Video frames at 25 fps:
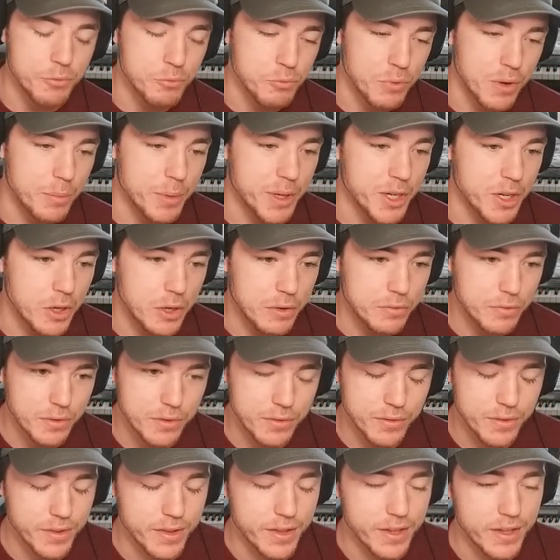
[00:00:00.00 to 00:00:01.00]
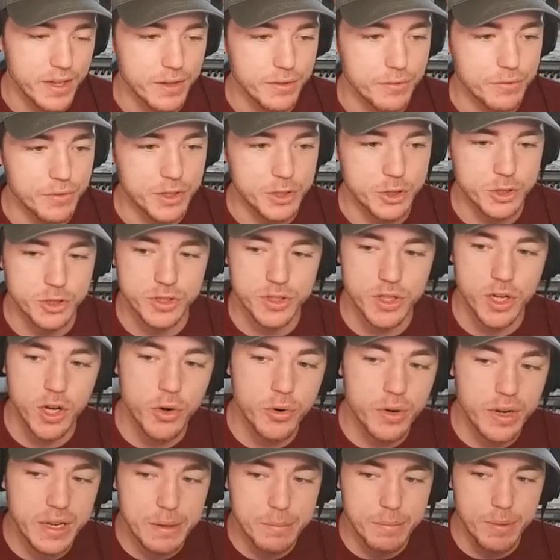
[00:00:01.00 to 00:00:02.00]
rubbing off the fish's
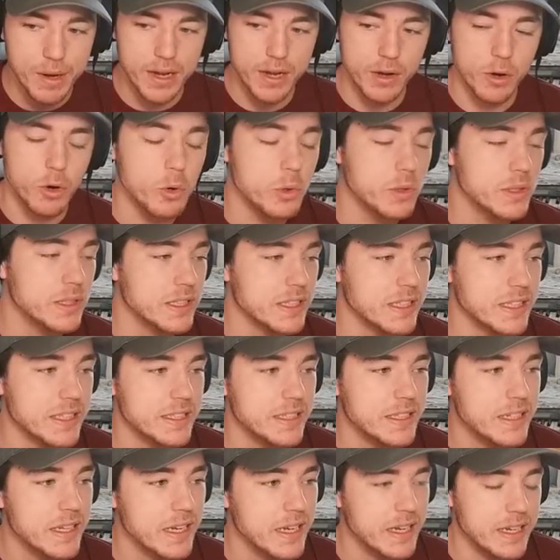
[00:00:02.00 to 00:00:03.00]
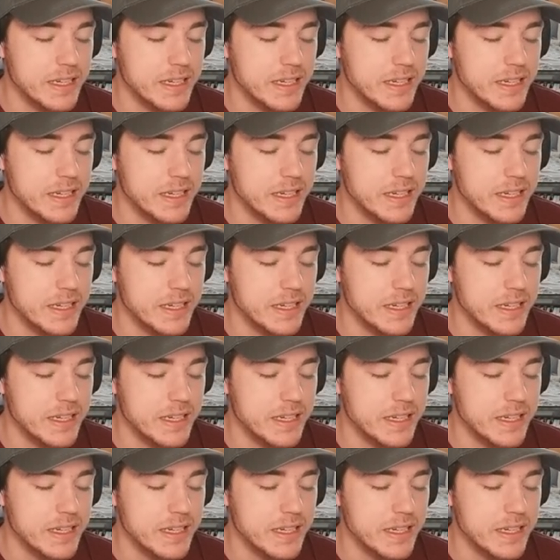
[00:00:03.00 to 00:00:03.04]
coating by holding it